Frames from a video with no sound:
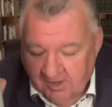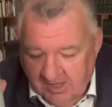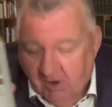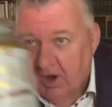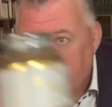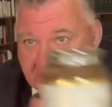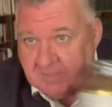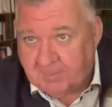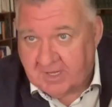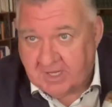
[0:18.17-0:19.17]
Now, I used to
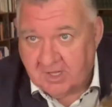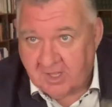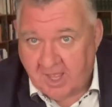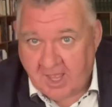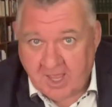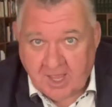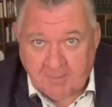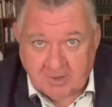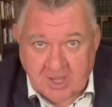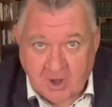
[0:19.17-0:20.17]
be a
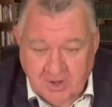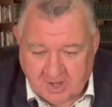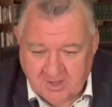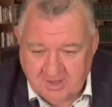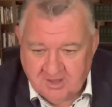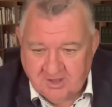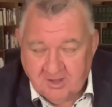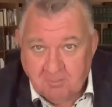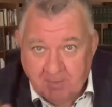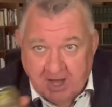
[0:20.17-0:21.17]
Moccona
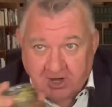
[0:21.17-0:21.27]
man.